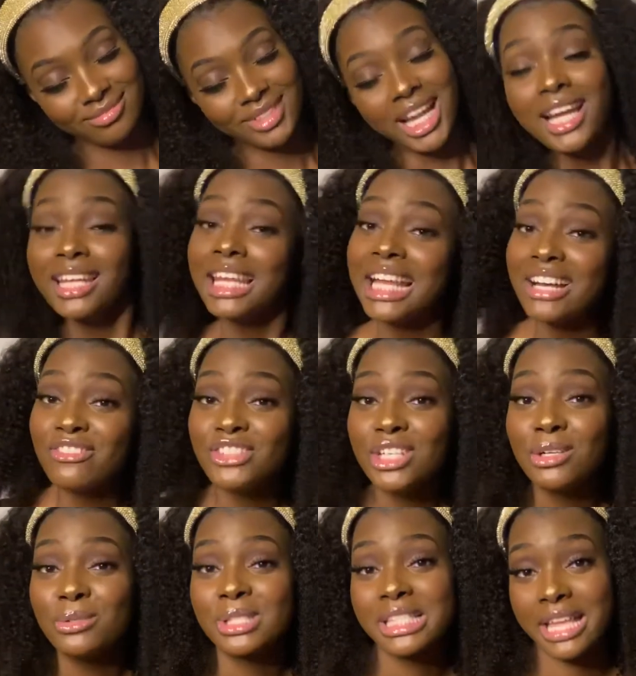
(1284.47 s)
Love
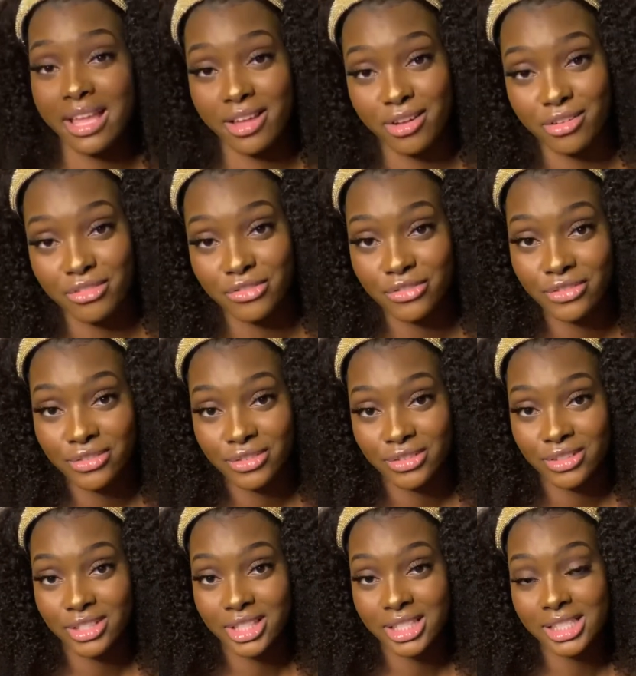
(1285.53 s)
yourself.
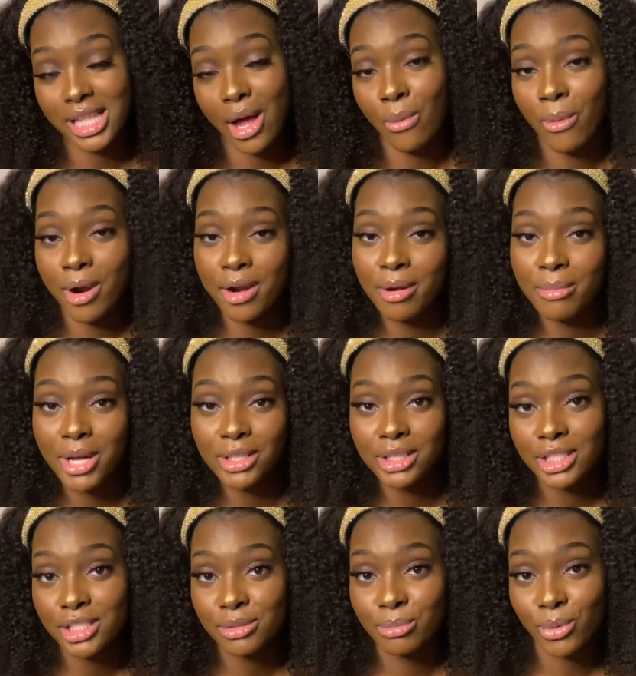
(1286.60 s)
Stop worrying about
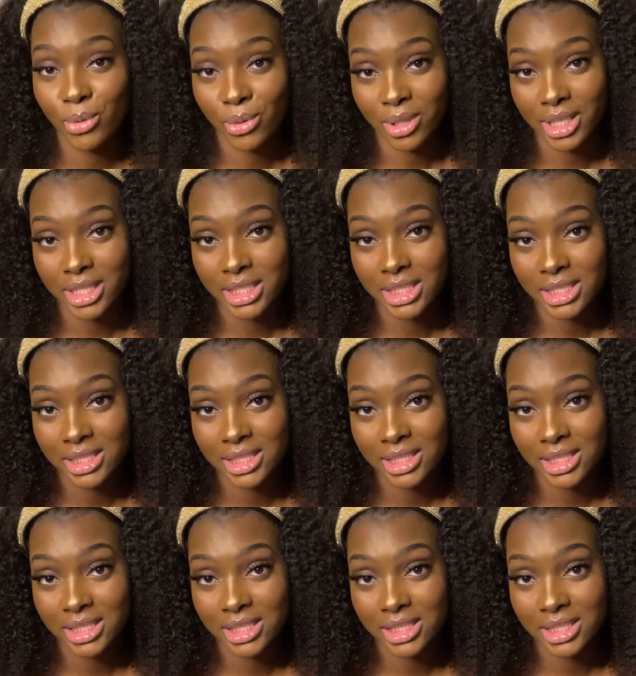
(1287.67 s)
these boys.